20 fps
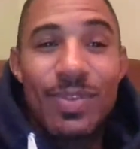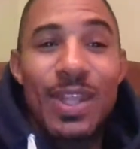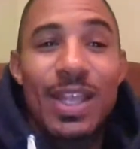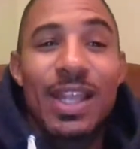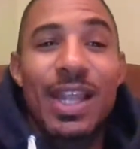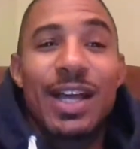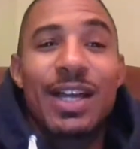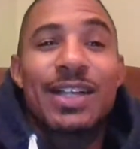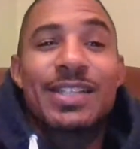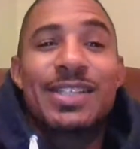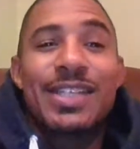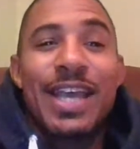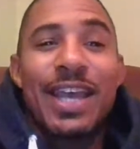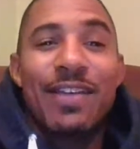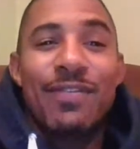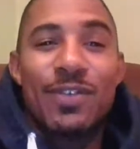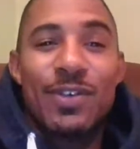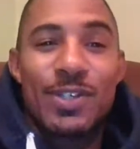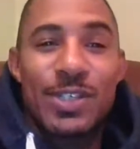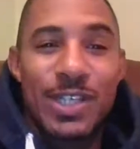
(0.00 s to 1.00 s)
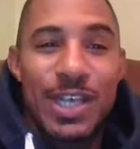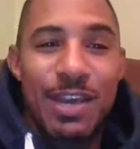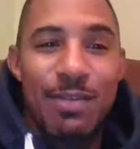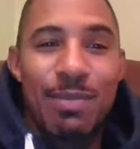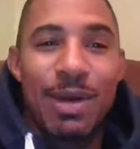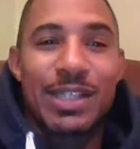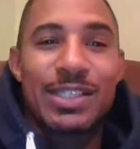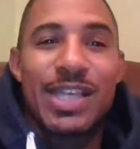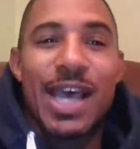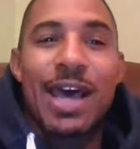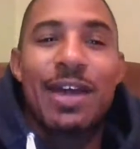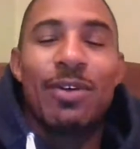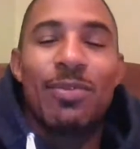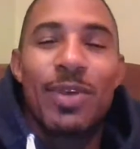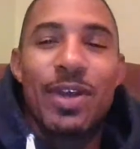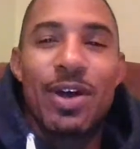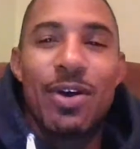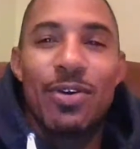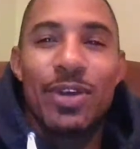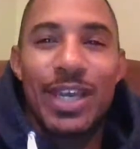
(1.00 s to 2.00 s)
like I say, if you see my title,
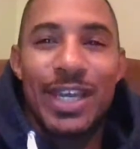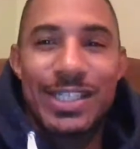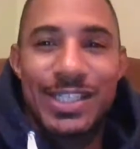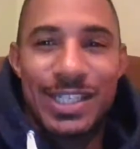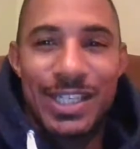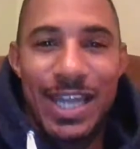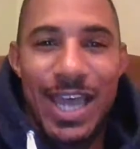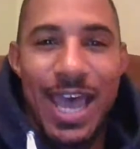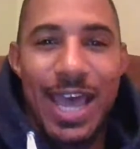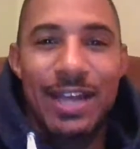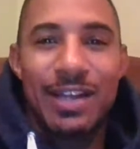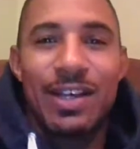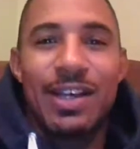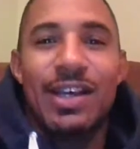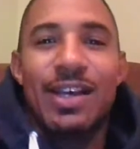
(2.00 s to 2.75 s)
we're gonna get to that.